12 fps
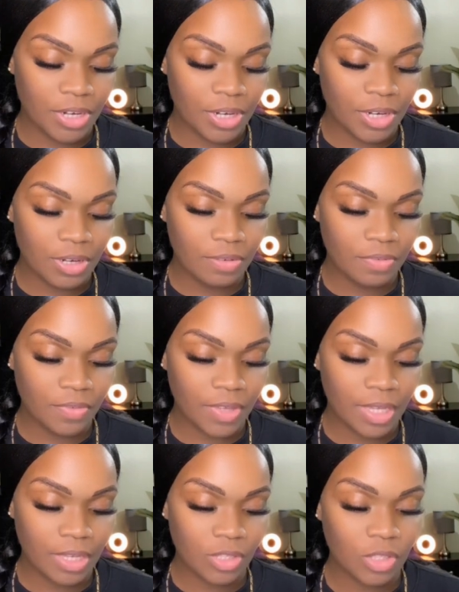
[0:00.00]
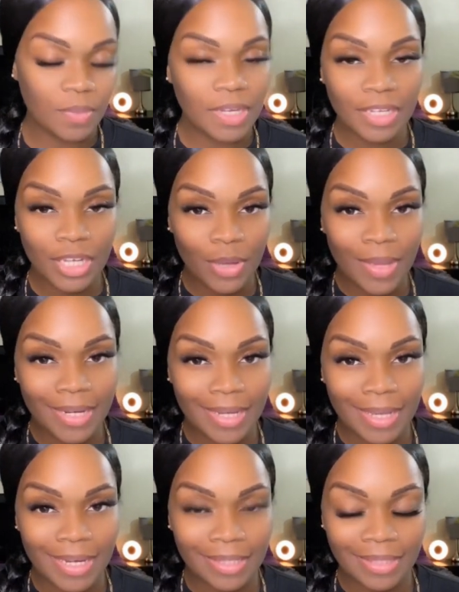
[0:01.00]
Perfect. So we're going to go ahead and
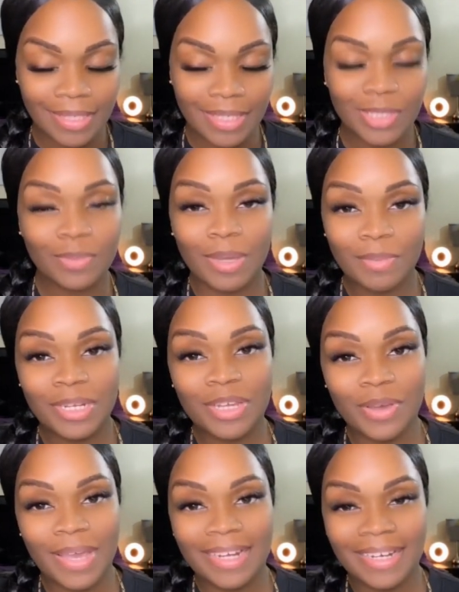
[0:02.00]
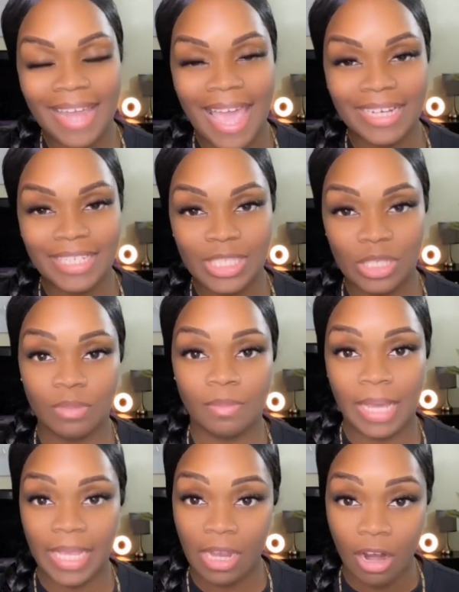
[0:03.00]
connect this. Well, I'm going to go ahead and add it to
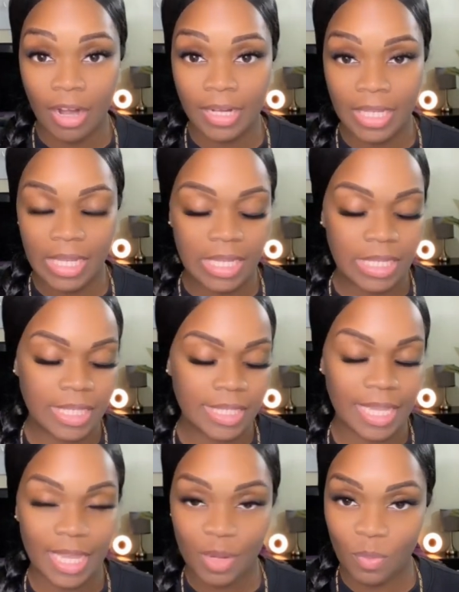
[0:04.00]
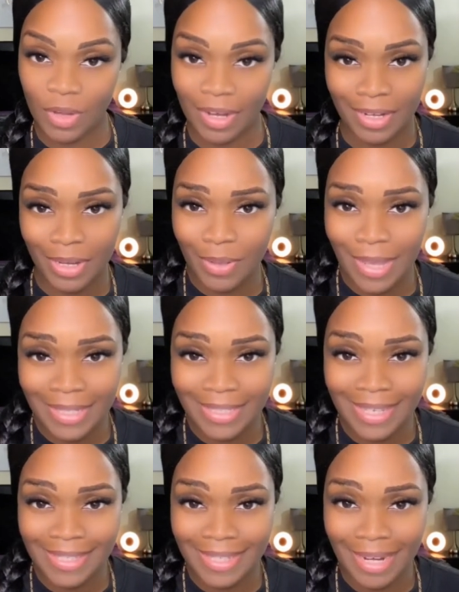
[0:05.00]
my car keys, and we're going to go ahead and
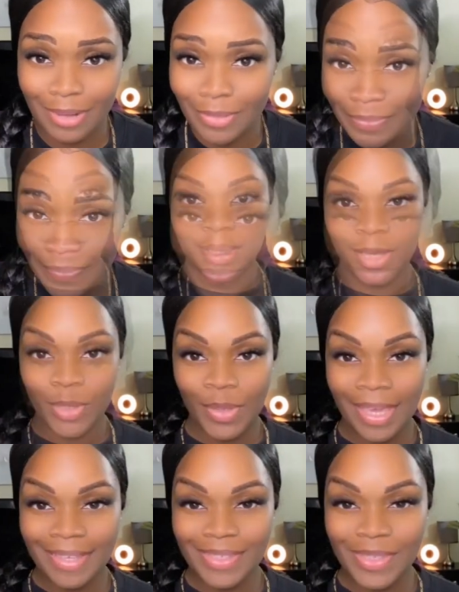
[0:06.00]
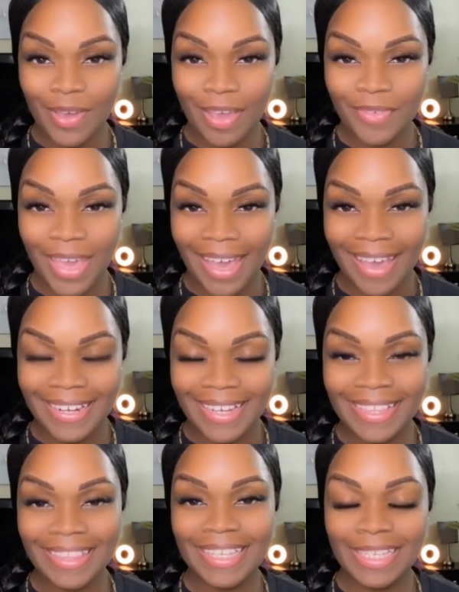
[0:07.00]
test it out. Okay, so I've
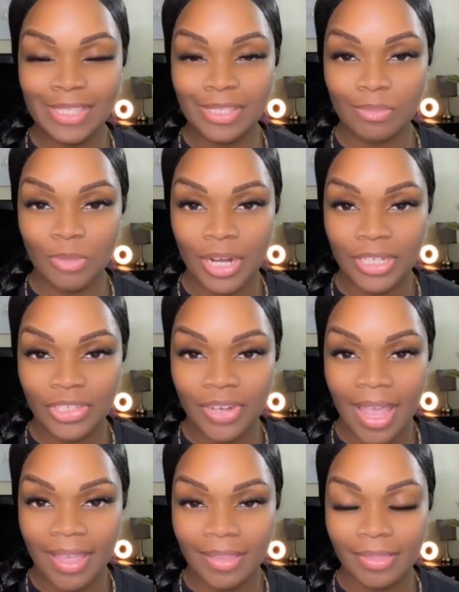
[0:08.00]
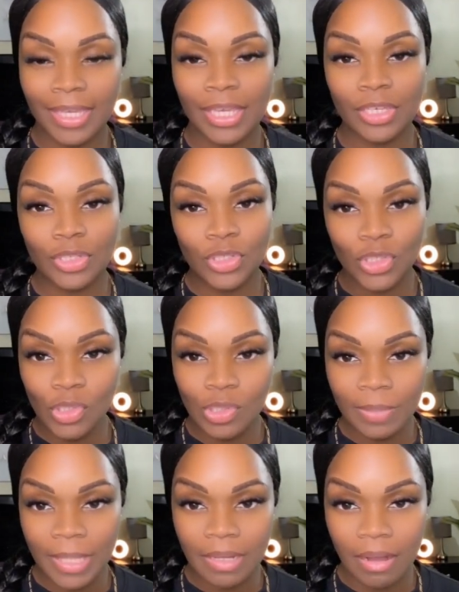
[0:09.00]
added the Smarttrack link to
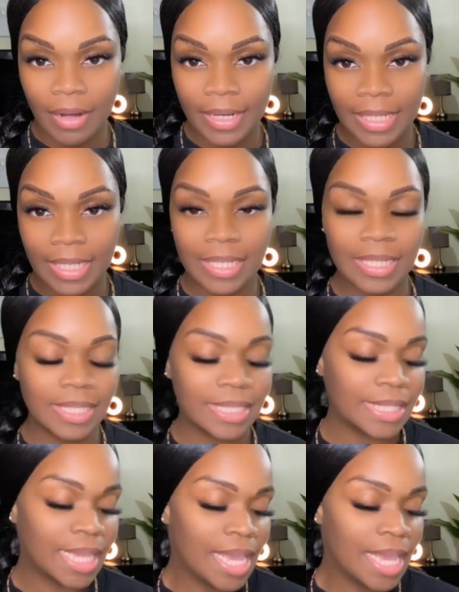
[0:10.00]
my car keys,